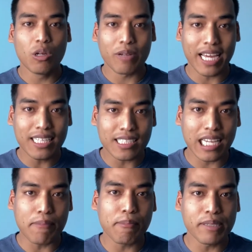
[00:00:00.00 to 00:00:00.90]
We have this
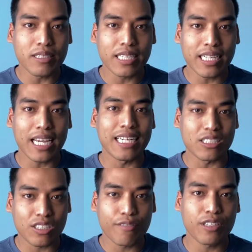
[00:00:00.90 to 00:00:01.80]
capability and
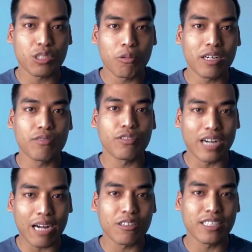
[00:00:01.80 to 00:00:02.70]
it served us well
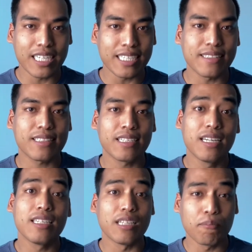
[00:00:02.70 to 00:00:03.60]
for our needs.
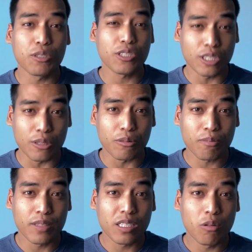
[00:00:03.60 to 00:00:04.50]
Number two,
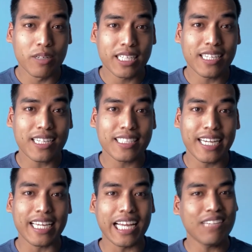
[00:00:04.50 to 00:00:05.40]
we did not
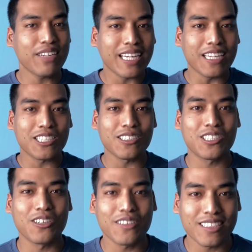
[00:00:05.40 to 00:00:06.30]
take any
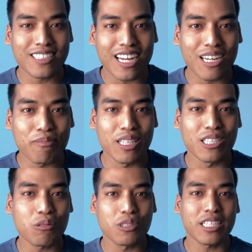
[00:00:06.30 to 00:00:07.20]
vacations during this time.
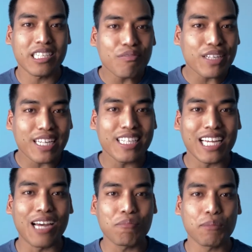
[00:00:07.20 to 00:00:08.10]
This will
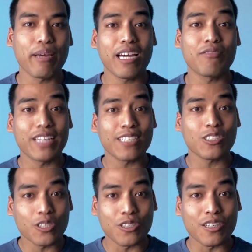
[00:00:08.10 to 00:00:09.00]
significantly help you pay off debt
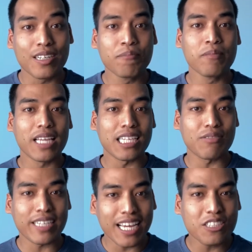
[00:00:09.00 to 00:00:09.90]
sooner,
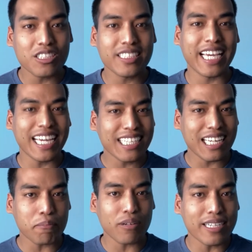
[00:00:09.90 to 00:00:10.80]
as vacations can
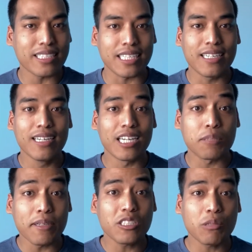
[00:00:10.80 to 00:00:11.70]
get pricey,
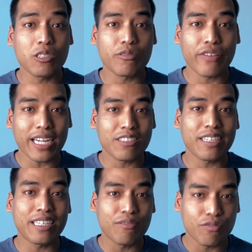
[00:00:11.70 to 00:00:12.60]
especially when you
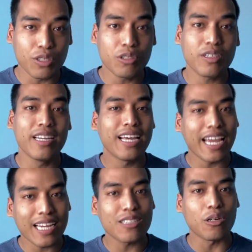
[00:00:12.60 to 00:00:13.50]
factor in food
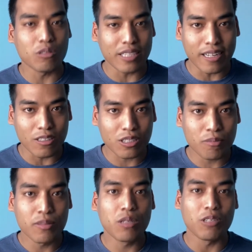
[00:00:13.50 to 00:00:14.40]
and
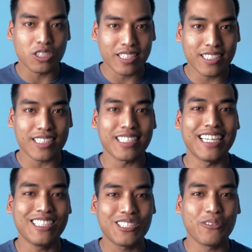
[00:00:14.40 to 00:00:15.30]
hotels, which leads us
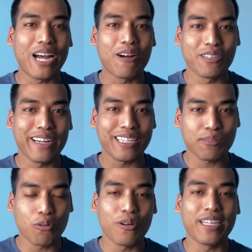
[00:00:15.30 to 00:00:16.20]
into our
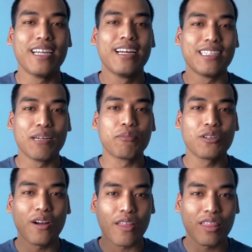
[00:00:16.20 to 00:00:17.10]
next point.
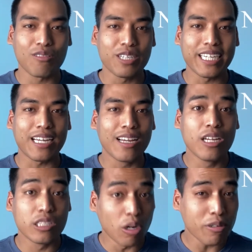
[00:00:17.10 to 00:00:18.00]
Number three,
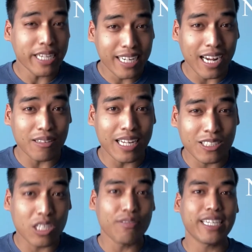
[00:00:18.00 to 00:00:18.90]
don't eat out. A
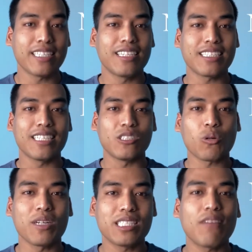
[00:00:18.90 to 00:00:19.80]
survey conducted in
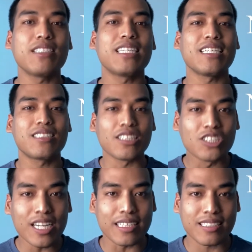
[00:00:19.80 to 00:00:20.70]
2017
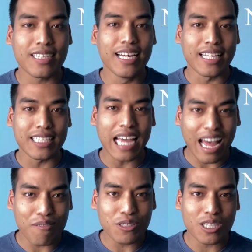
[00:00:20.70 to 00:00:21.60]
suggests that the
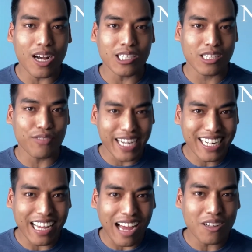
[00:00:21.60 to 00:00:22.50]
average cost of
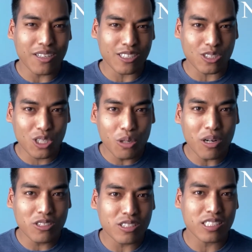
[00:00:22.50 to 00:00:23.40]
eating out is
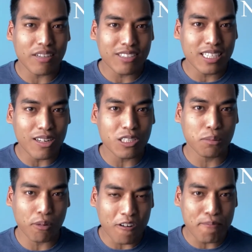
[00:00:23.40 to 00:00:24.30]

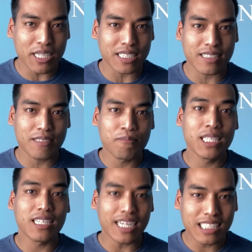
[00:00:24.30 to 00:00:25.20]
$270 per month.
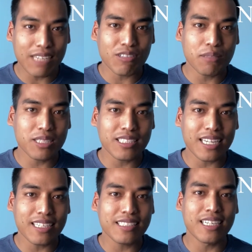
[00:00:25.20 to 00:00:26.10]
Like Dave Ramsey
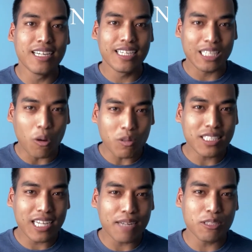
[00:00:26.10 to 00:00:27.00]
says, the
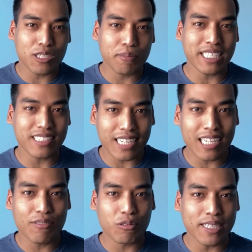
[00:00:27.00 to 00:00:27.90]
only time you should be
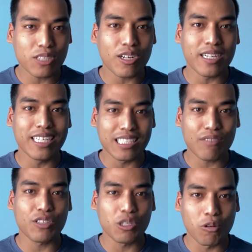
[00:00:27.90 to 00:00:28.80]
inside of a restaurant is
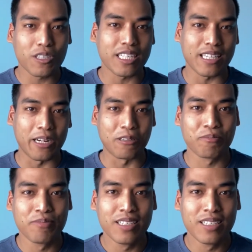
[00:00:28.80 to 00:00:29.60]
if you're working there.